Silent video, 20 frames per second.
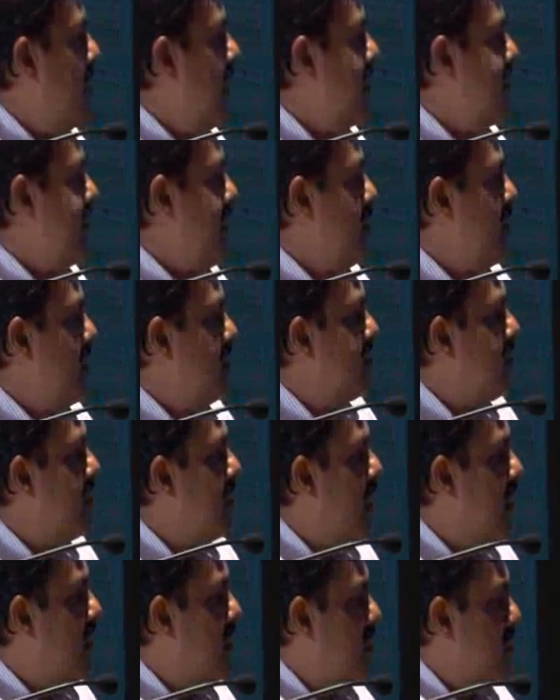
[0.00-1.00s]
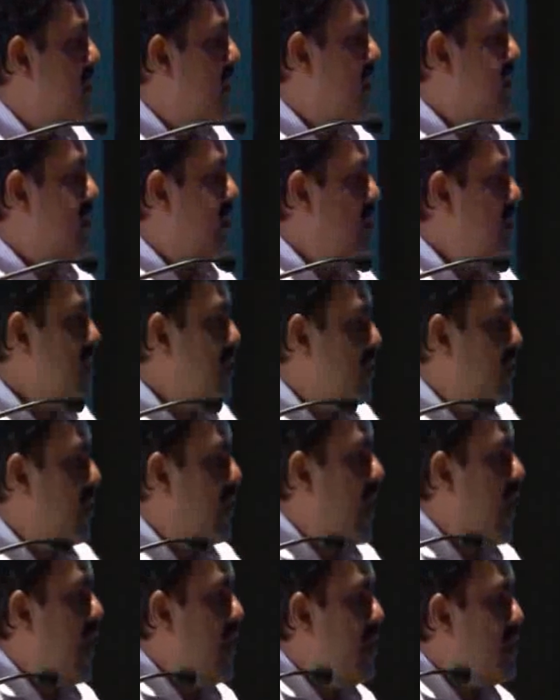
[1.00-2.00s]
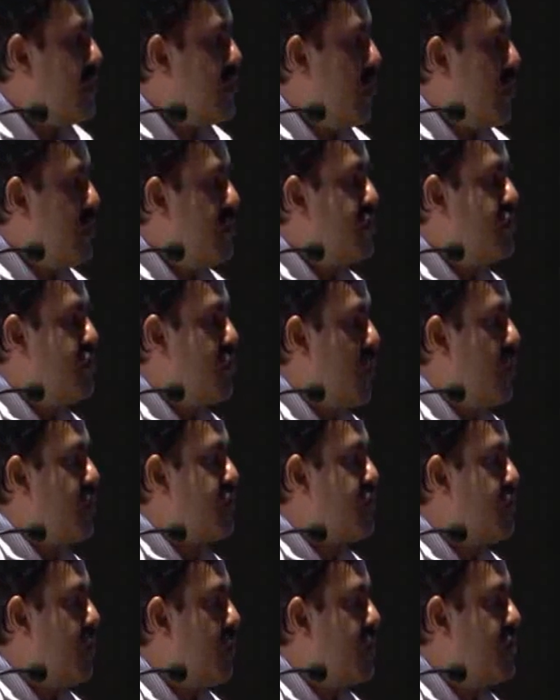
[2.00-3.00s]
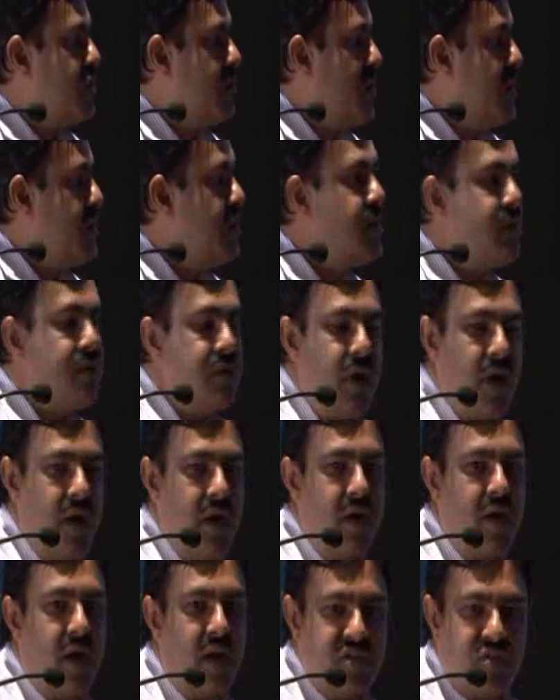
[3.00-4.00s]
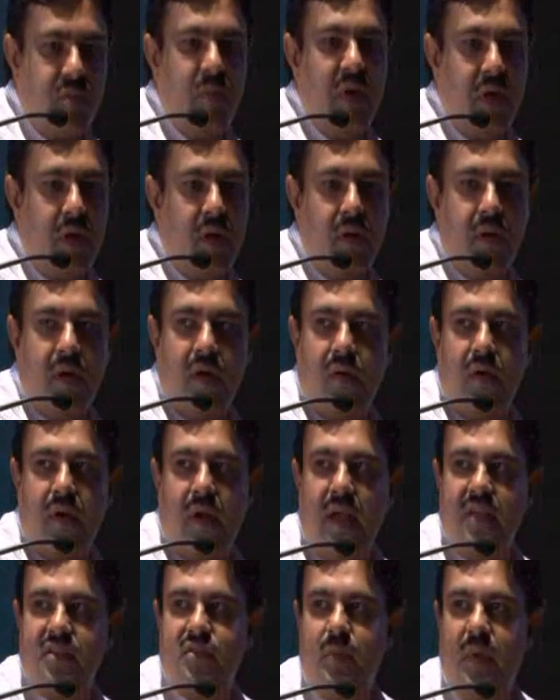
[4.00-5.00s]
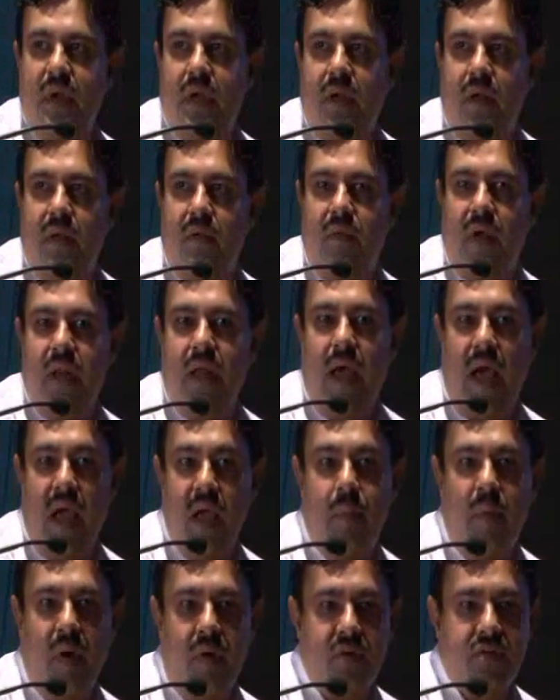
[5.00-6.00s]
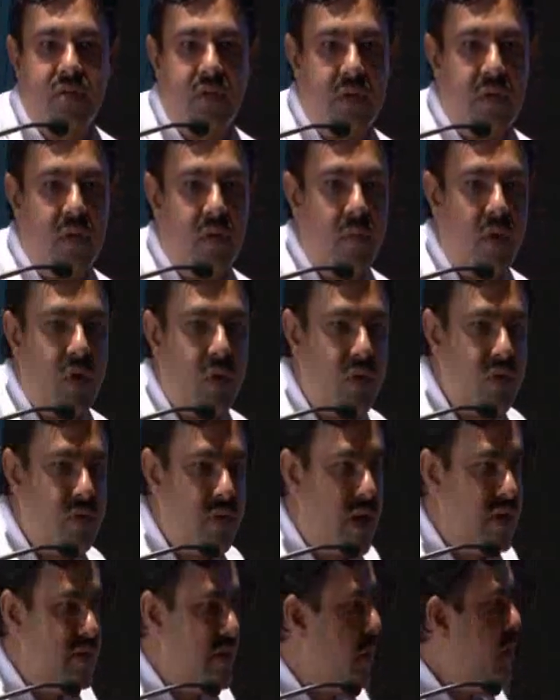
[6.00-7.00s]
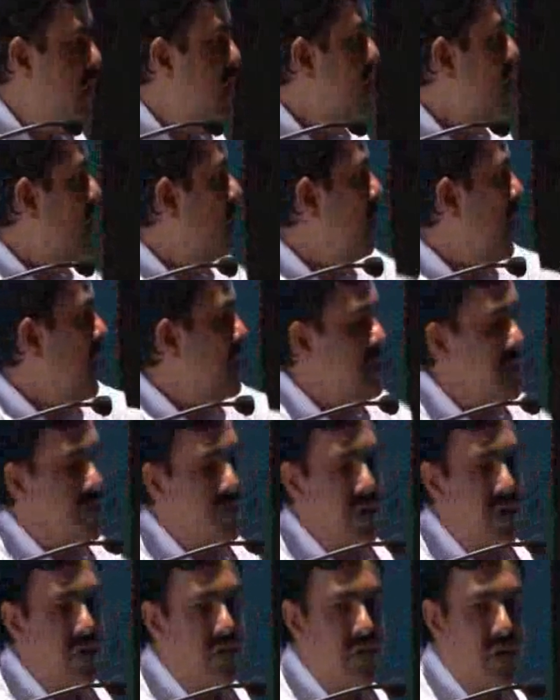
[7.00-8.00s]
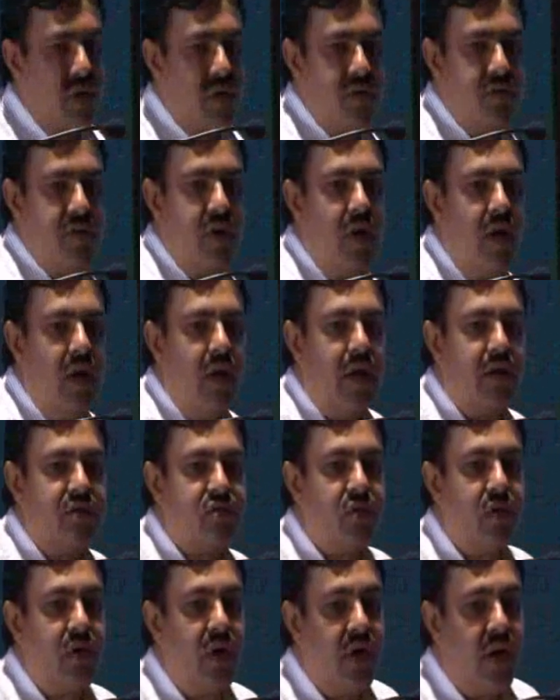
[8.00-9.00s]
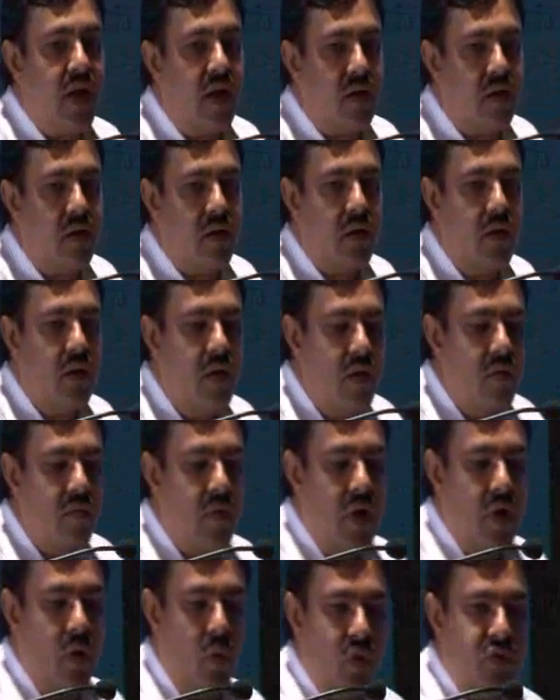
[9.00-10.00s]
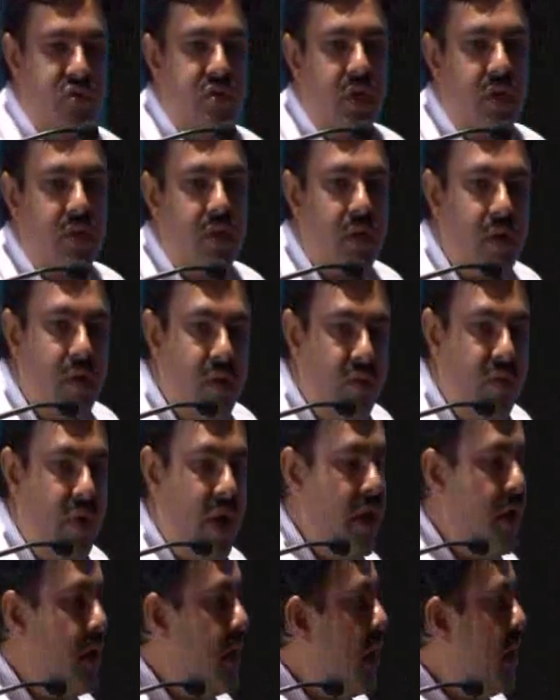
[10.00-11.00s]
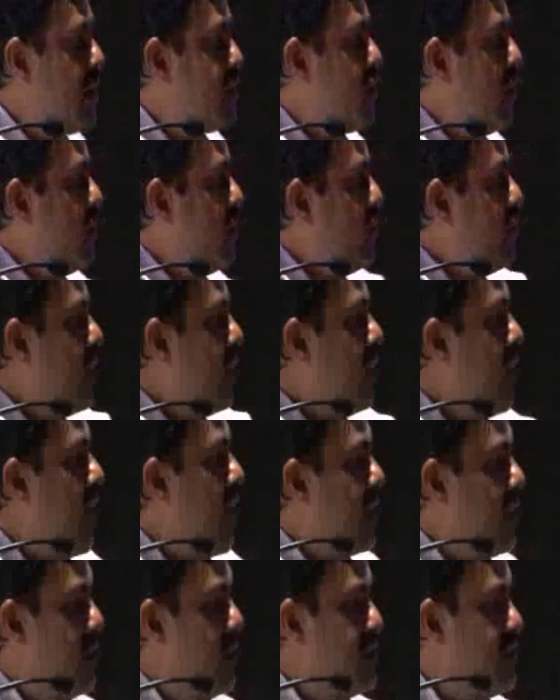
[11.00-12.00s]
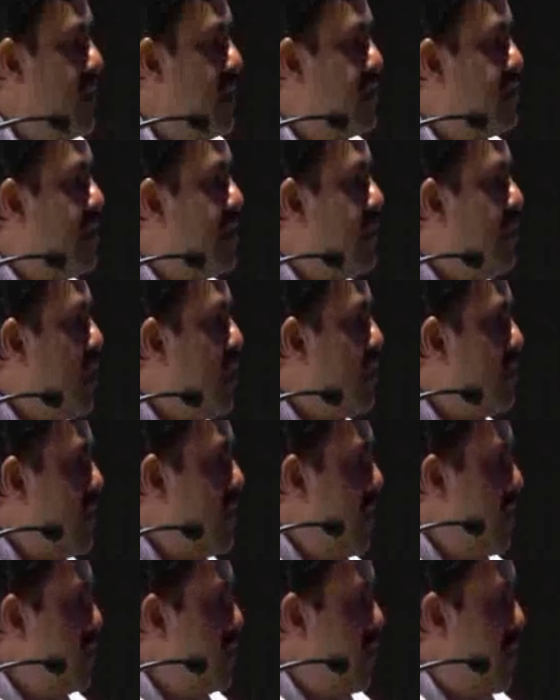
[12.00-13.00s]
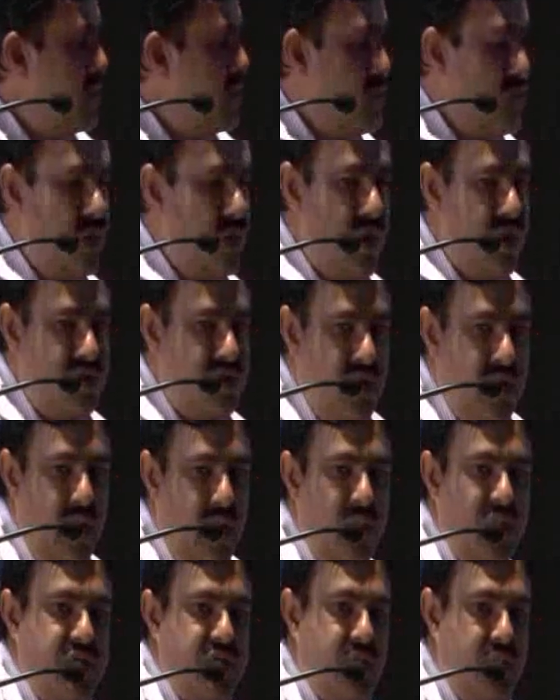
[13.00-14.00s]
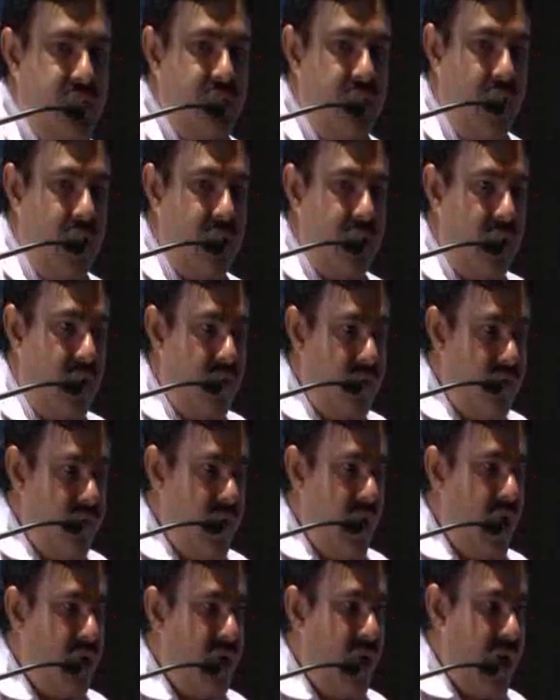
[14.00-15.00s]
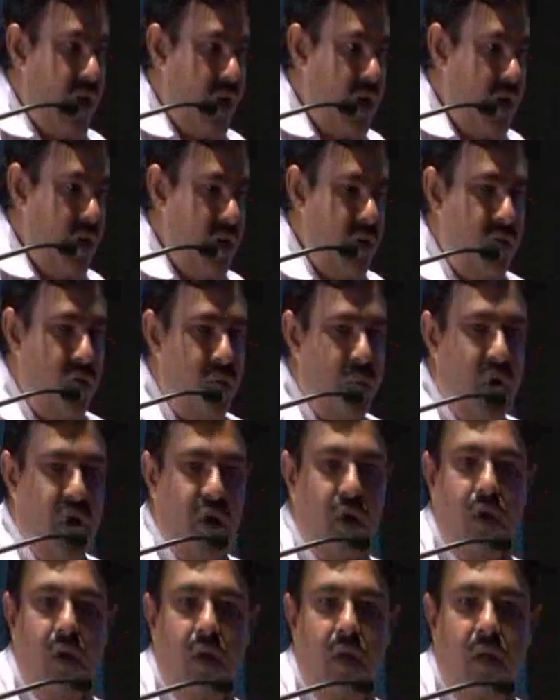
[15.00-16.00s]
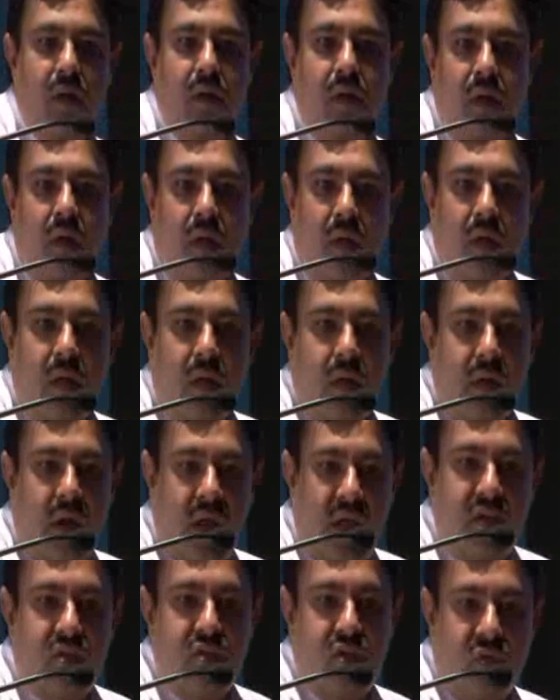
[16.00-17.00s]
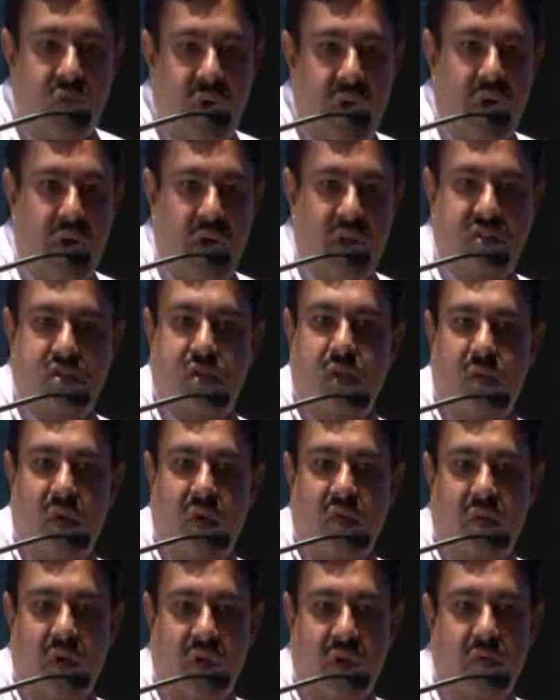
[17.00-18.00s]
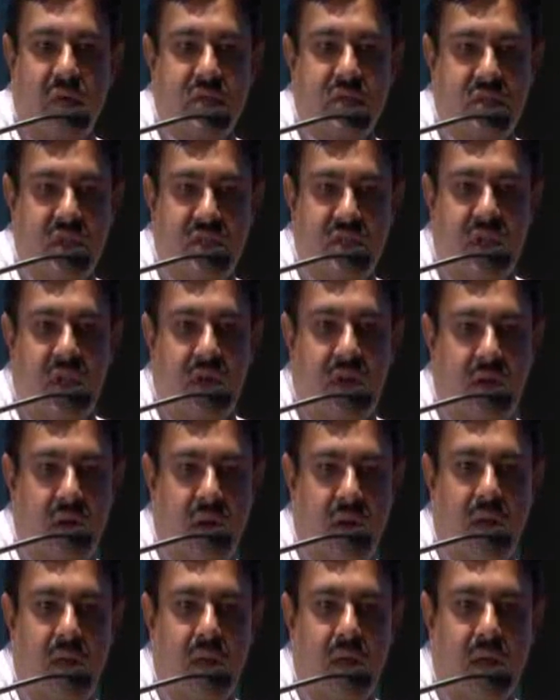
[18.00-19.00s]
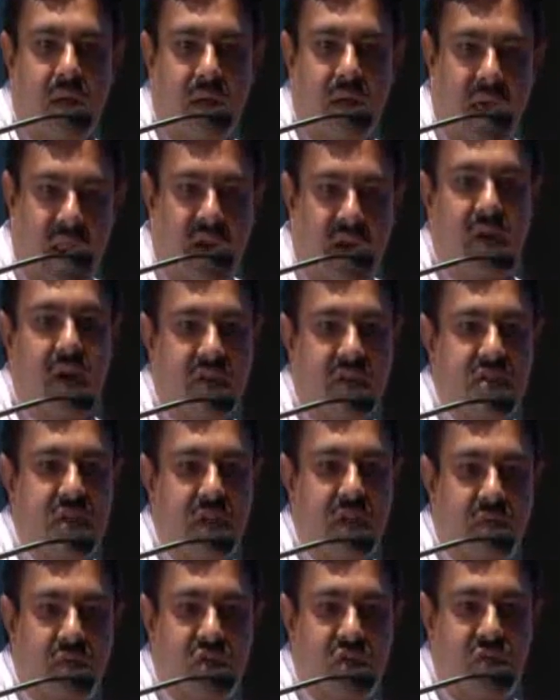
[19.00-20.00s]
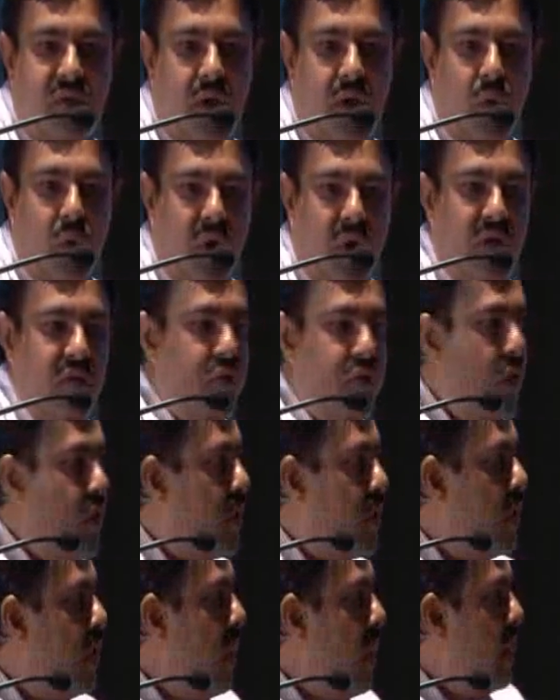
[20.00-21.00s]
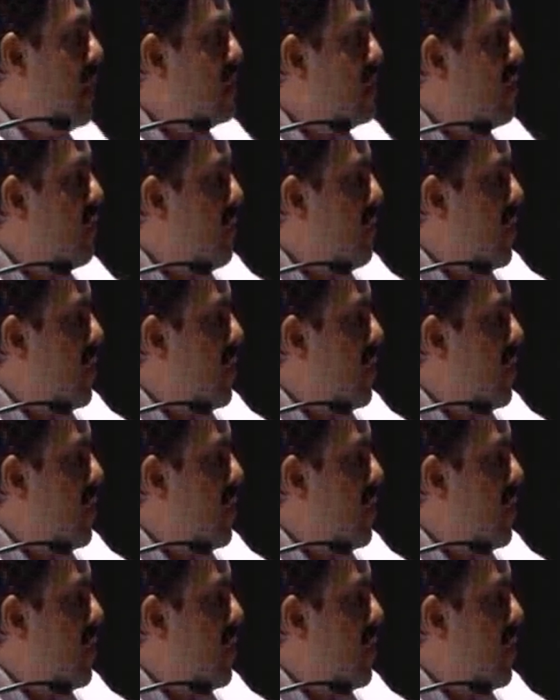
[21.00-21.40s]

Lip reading: As I mentioned, active sensor means it will carry its own source. Source means any transmitter. It will transmit a very high power signal, because as I mentioned, passive sensors has to detect very low signal. While in case of active sensor, because there is also natural emission, and then we are targeting a particular range of interest of our frequencies and characteristic which we are looking for. So